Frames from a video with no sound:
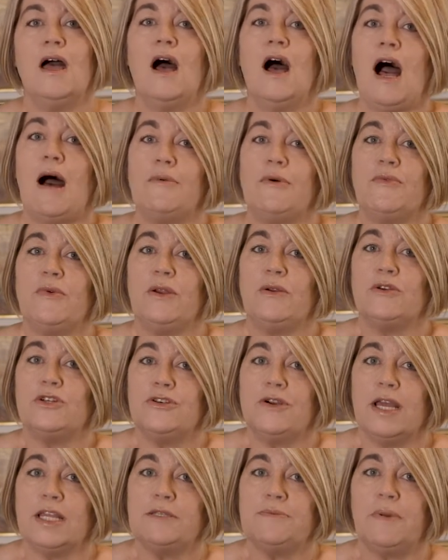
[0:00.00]
I'm a renal
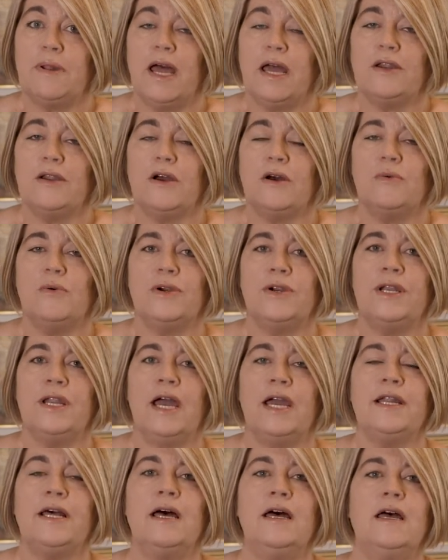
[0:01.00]
transplant
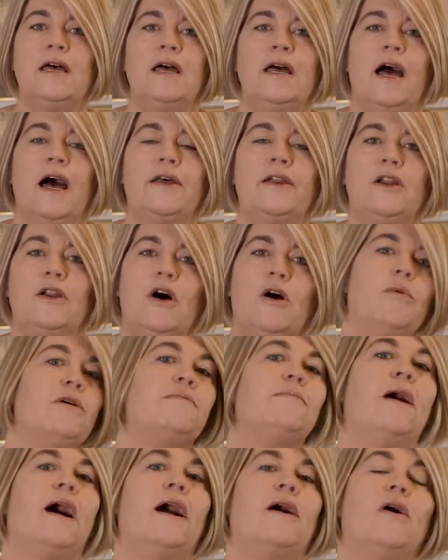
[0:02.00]
coordinator, and along
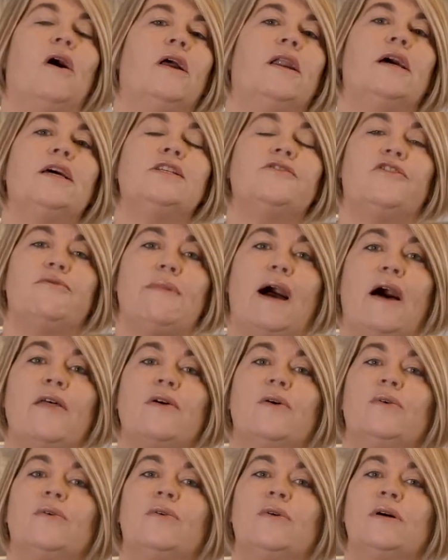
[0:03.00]
with my colleagues from
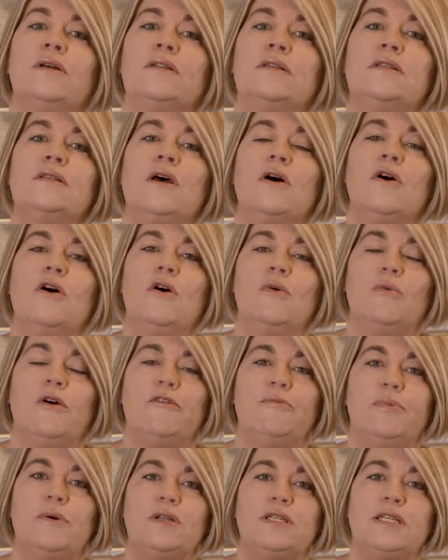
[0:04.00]
other organs,
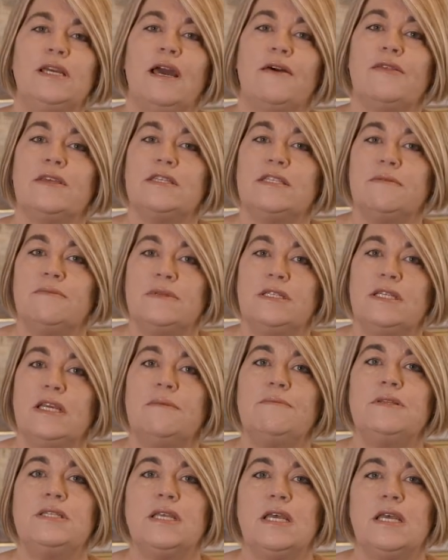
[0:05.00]
we've put together some
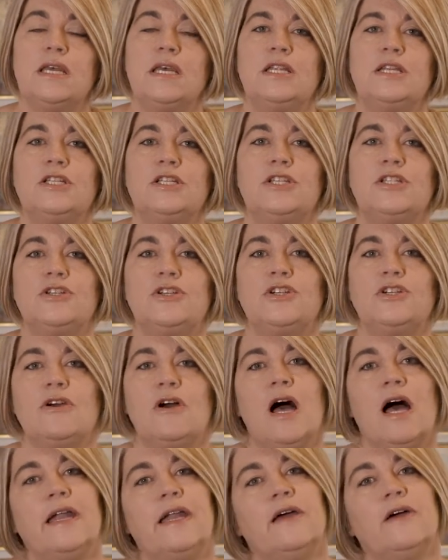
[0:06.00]
tips just to
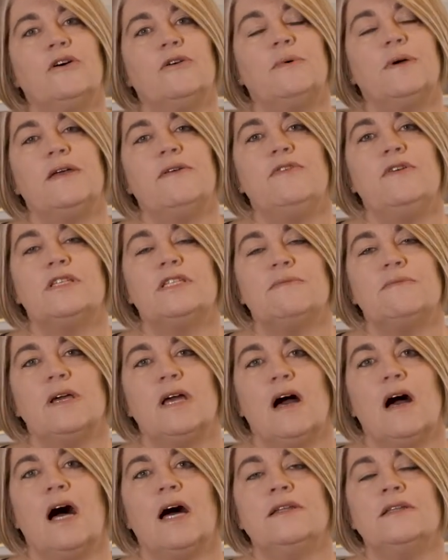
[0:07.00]
try and help give you some
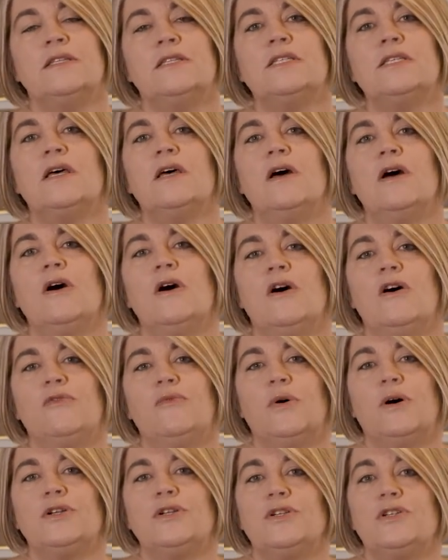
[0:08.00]
guidance of
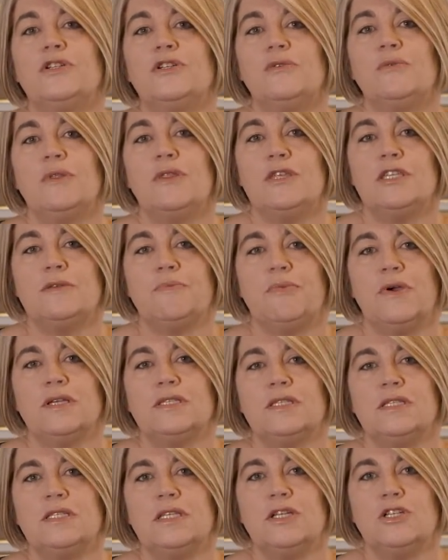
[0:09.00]
what to do with this
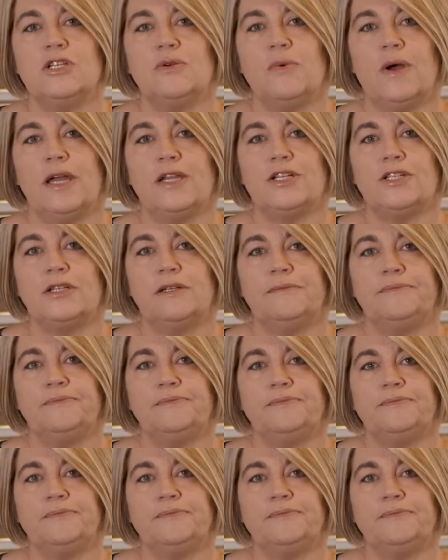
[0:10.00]
present situation.